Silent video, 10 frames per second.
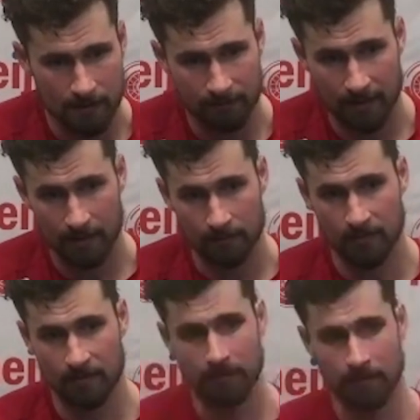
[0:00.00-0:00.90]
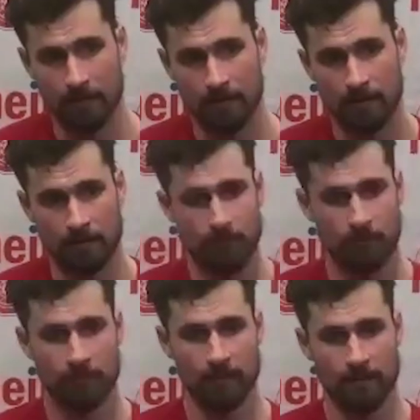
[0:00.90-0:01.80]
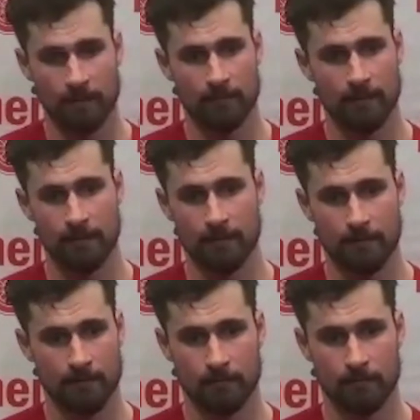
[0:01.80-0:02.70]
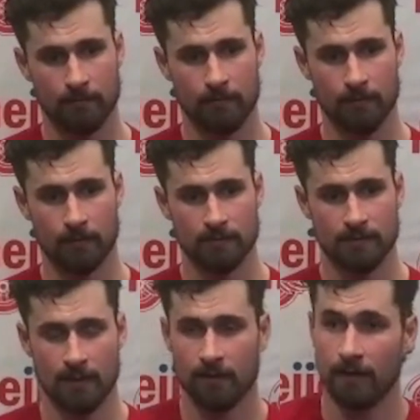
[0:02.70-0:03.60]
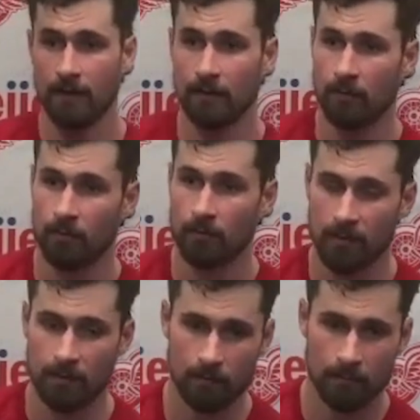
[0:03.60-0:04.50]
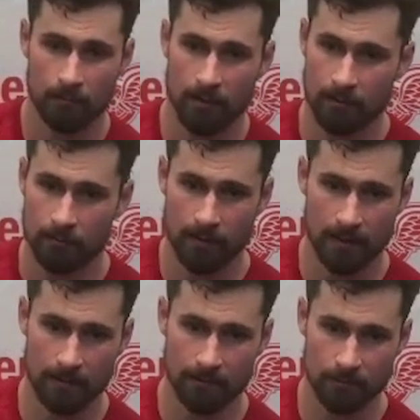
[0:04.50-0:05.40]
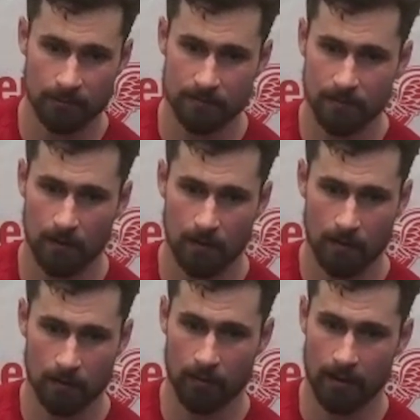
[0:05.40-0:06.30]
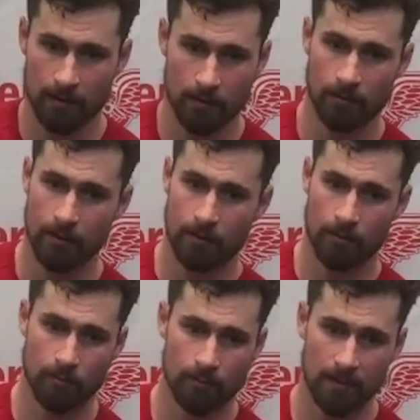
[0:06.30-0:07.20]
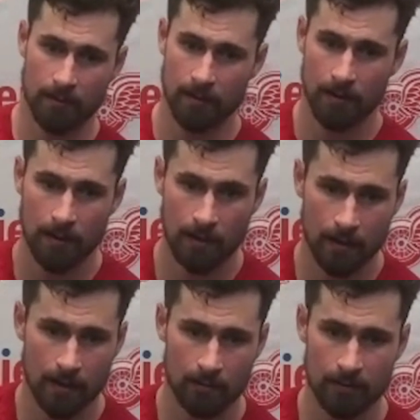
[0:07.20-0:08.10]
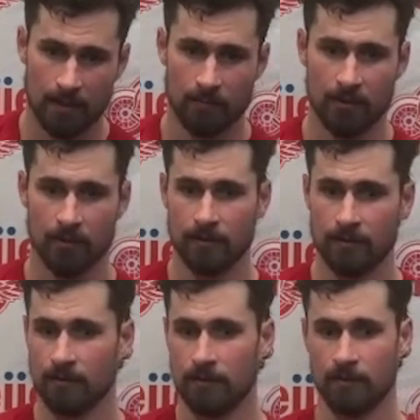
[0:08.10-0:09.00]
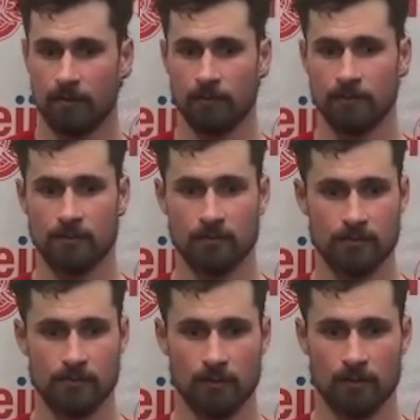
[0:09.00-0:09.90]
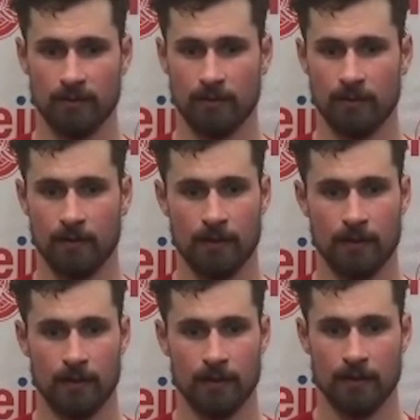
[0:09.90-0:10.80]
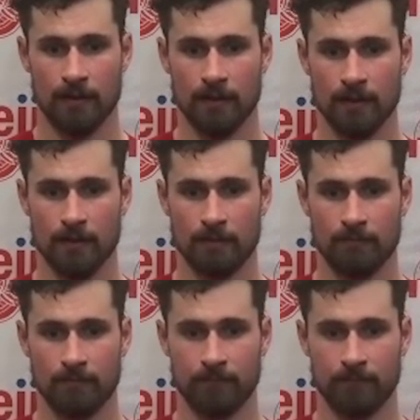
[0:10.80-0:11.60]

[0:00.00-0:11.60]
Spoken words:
tough game, and we played them, you know, Saturday night at home, and we had a great game. It was a great crowd at home, and we come here and, you know, a snowstorm and